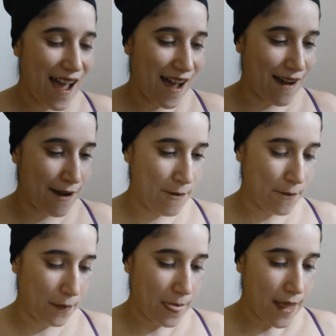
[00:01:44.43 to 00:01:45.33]

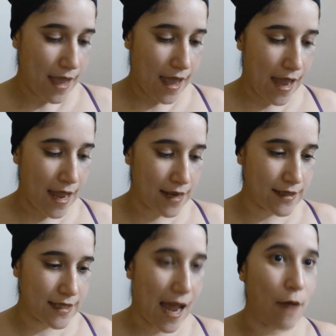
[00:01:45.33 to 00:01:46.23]
And
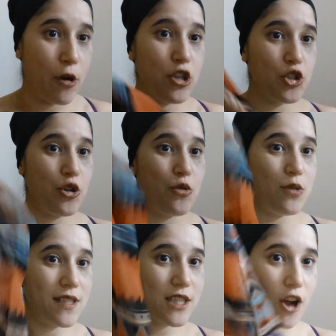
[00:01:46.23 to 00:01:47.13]
I want to show you
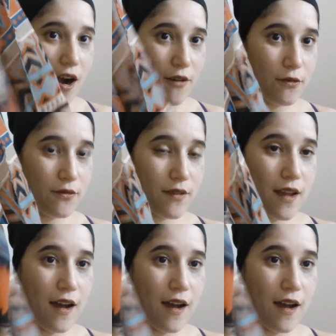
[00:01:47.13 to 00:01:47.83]
the scarf.